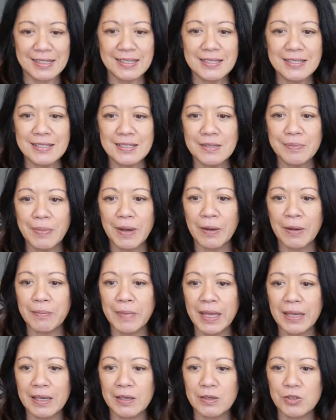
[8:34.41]
This is about
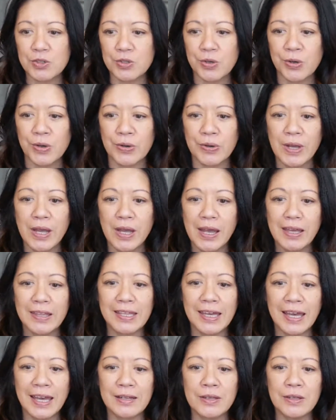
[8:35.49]
making sure
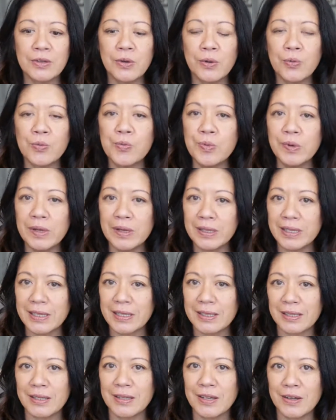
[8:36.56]
that you're really
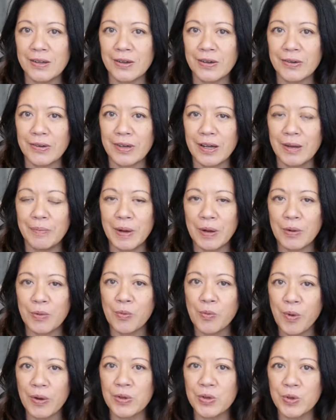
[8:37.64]
clear about
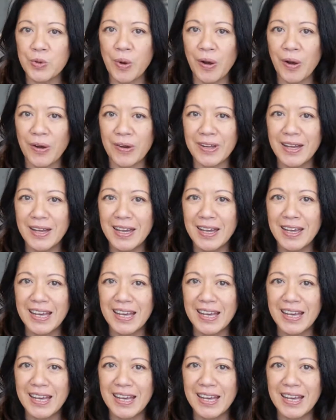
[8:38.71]
where you are,